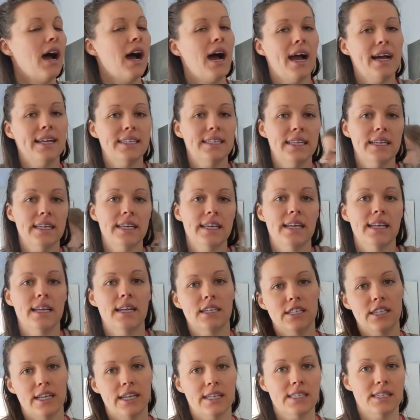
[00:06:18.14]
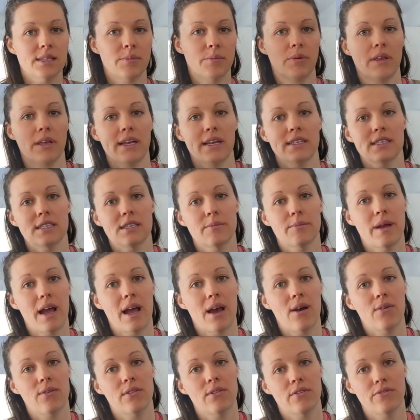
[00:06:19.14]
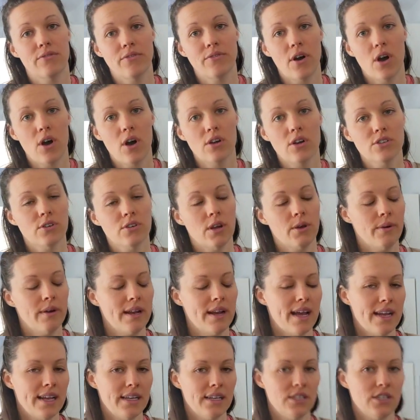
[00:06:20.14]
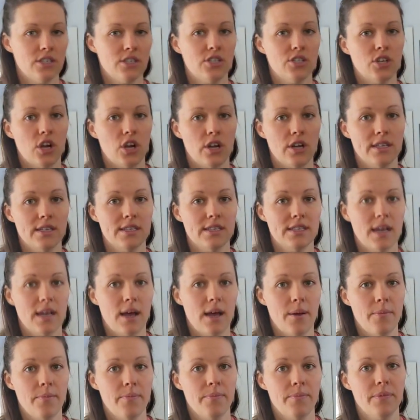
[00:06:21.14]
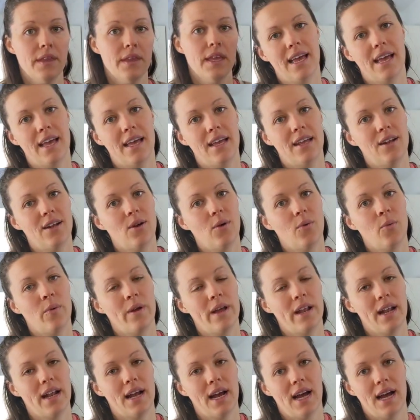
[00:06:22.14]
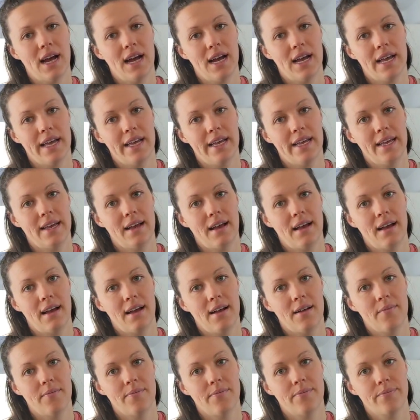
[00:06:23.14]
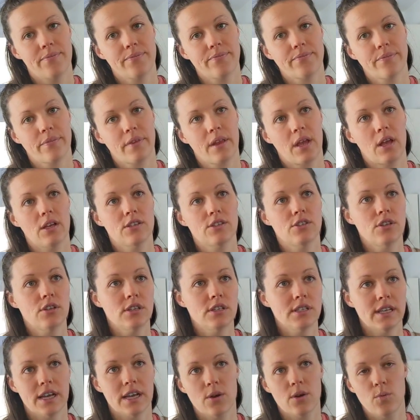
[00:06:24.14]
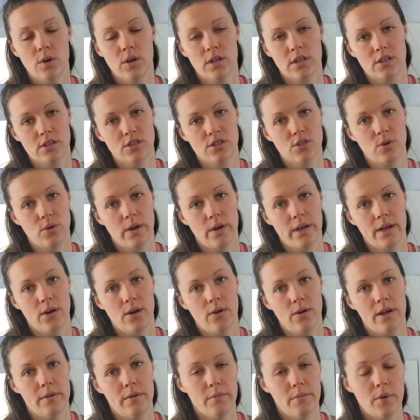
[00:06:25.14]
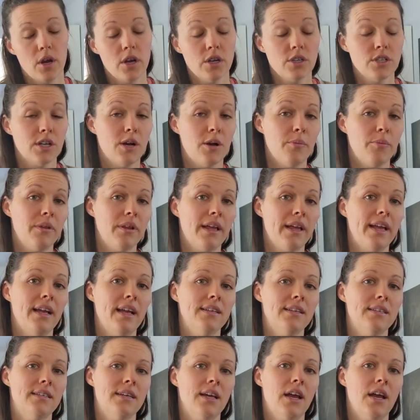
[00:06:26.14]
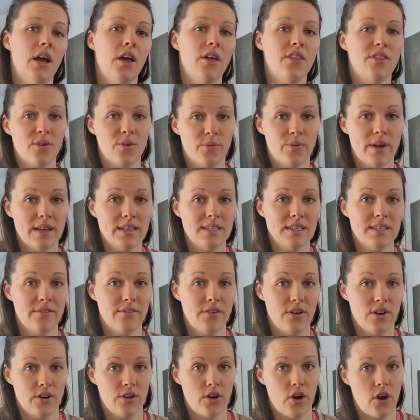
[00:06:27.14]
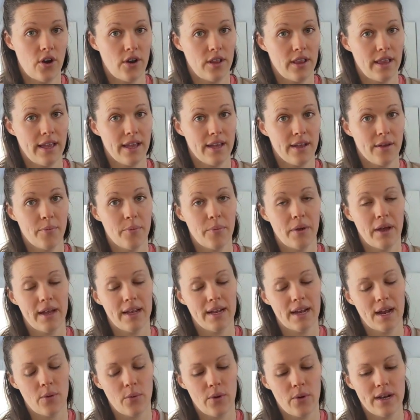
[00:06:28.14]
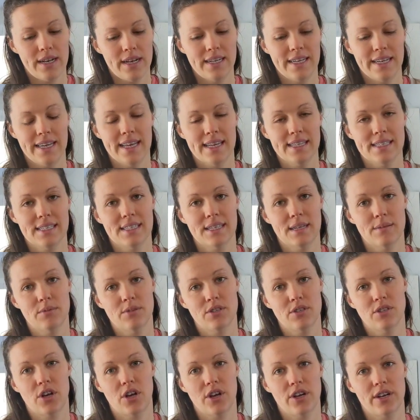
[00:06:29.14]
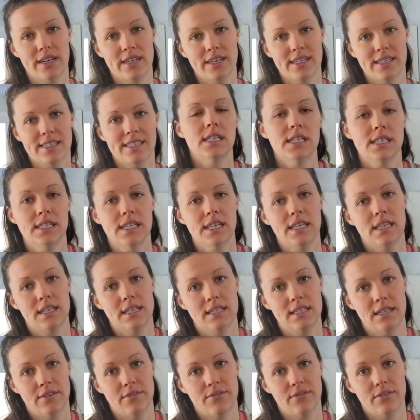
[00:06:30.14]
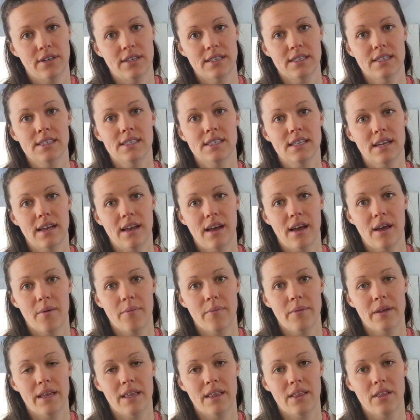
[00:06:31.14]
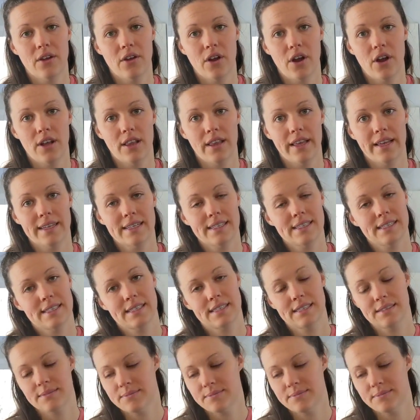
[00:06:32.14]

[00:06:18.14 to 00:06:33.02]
I didn't get a chance to plant some out in the fall, so I went ahead and just started some. And when as soon as I can work the soil in March, I'll plant the rest of our garlic. But I wanted to get some started just to see the difference in the garlics.